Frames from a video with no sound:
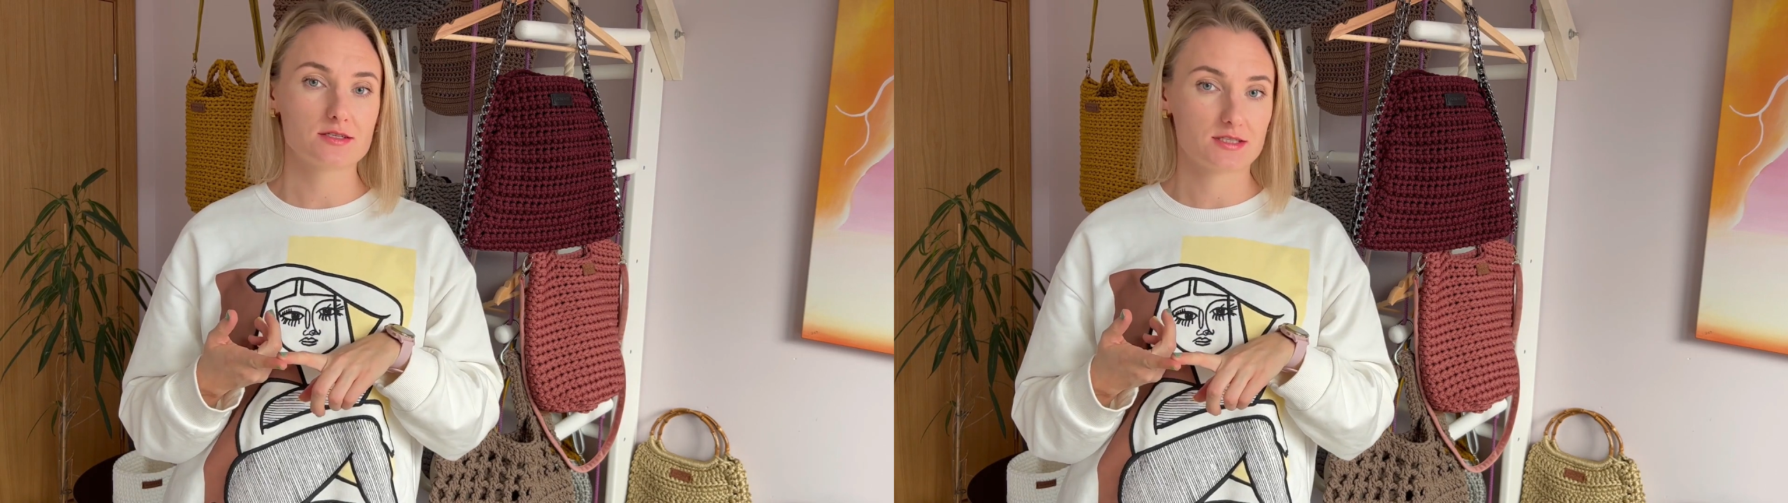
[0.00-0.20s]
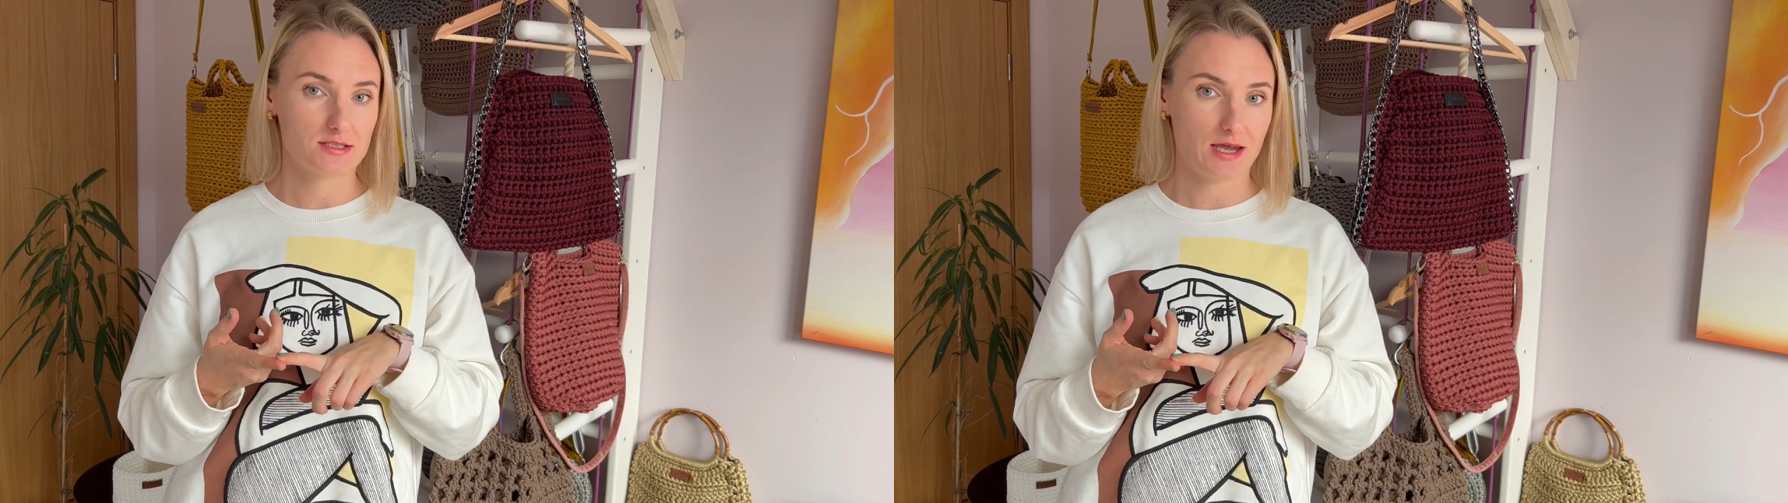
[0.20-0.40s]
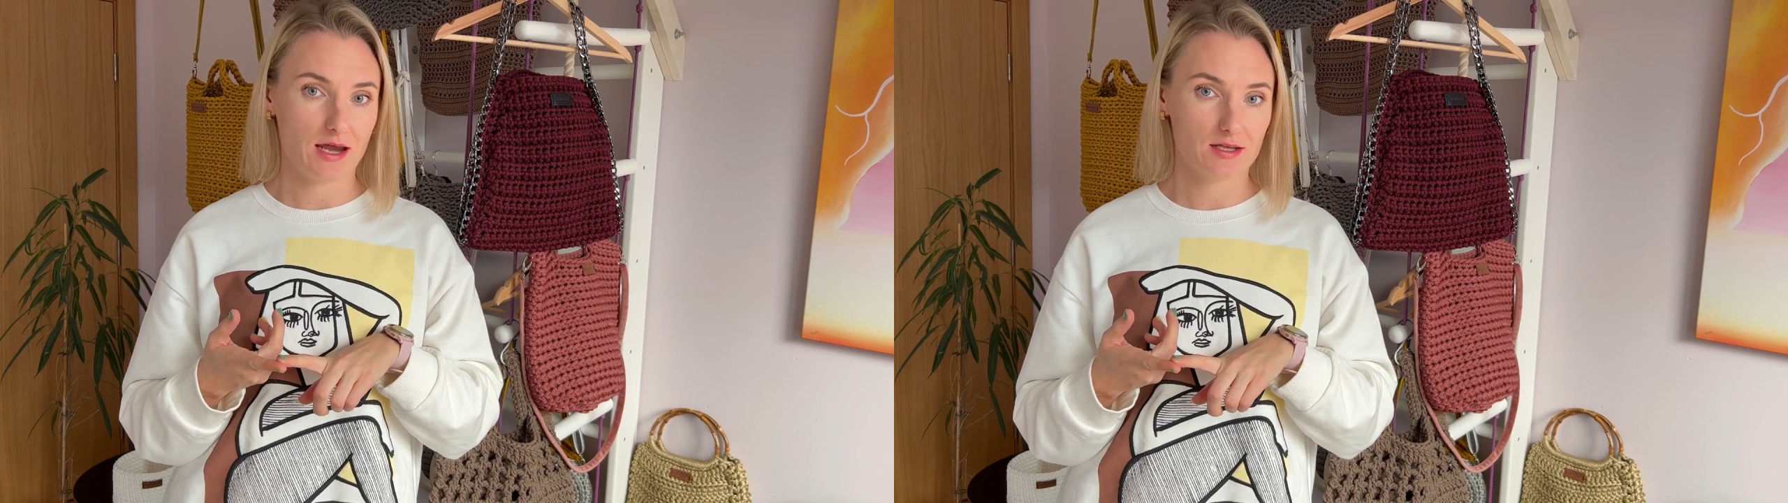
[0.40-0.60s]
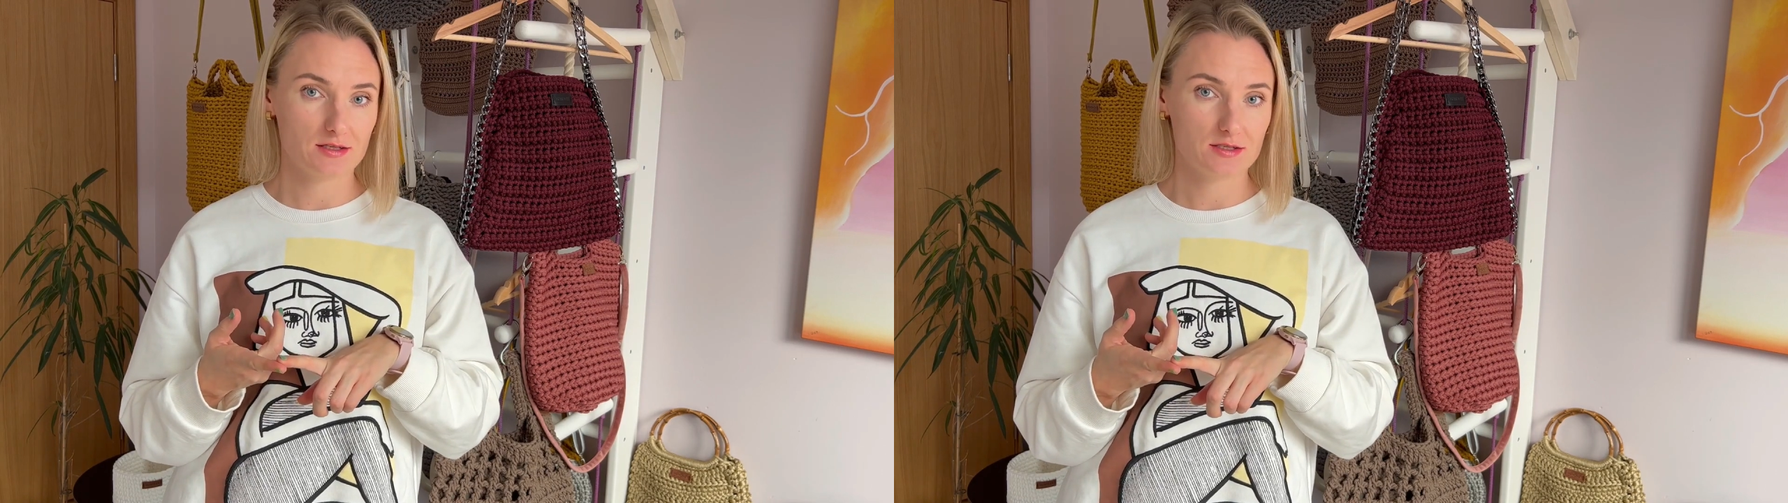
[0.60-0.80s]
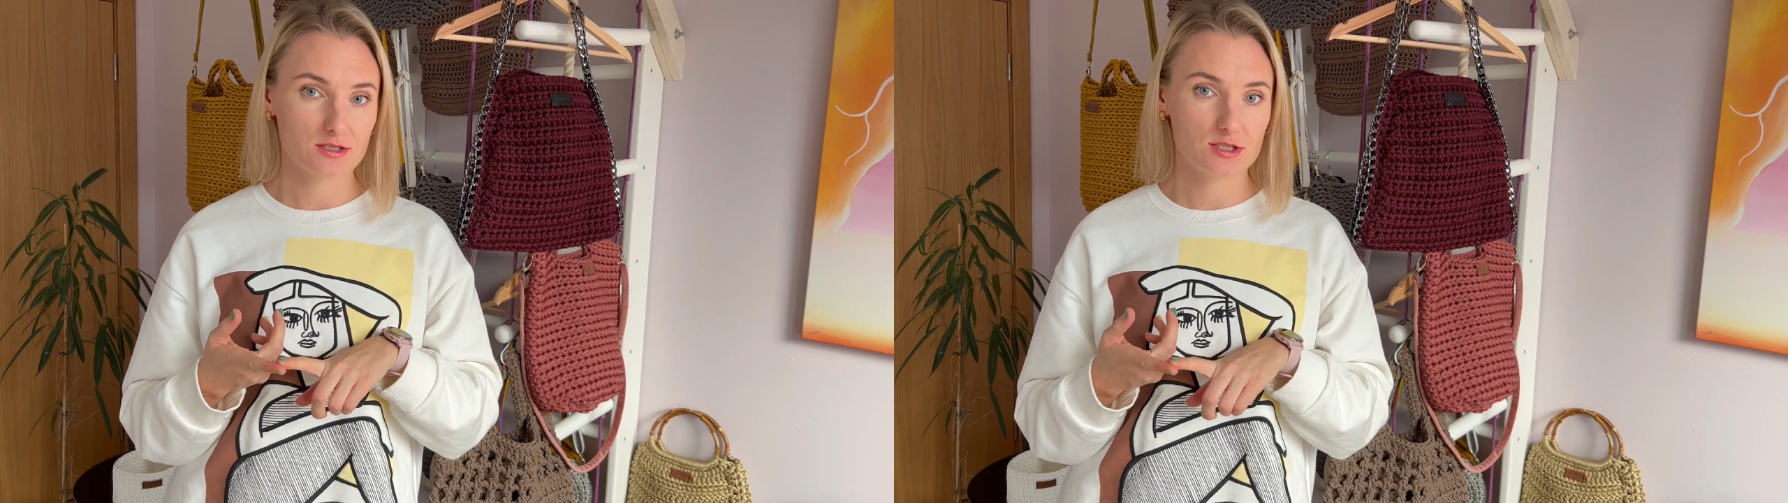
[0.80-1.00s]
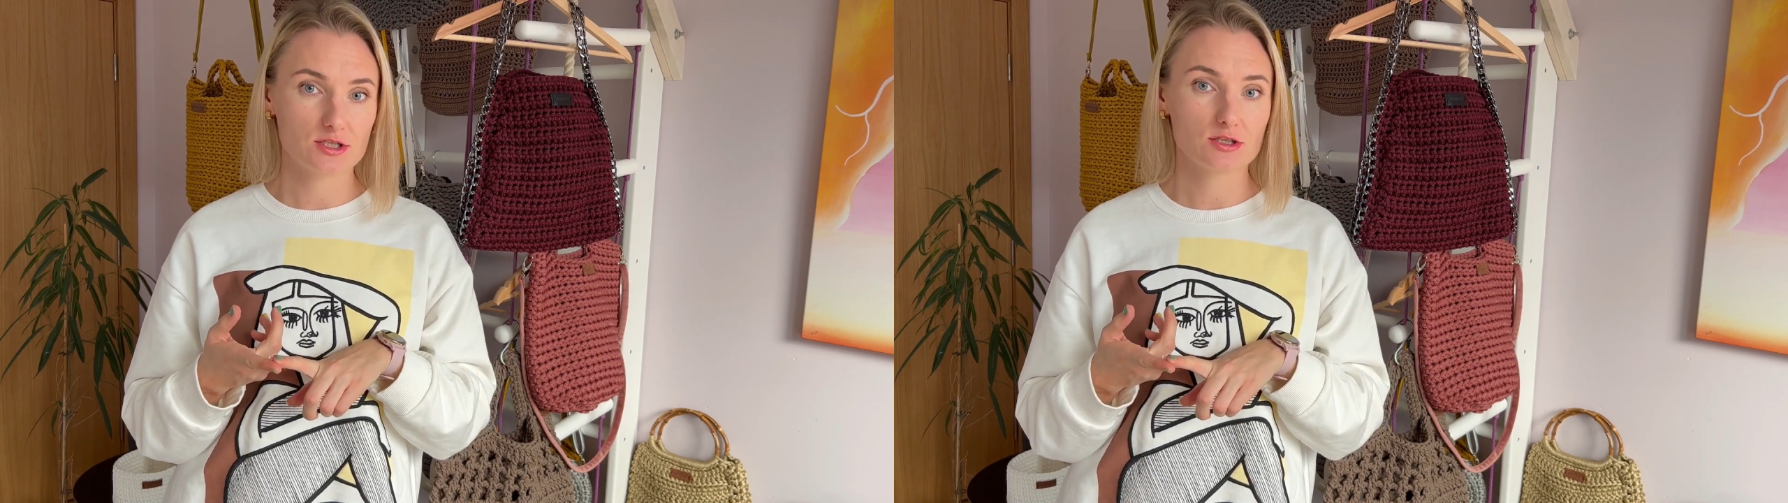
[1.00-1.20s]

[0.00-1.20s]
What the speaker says: stylish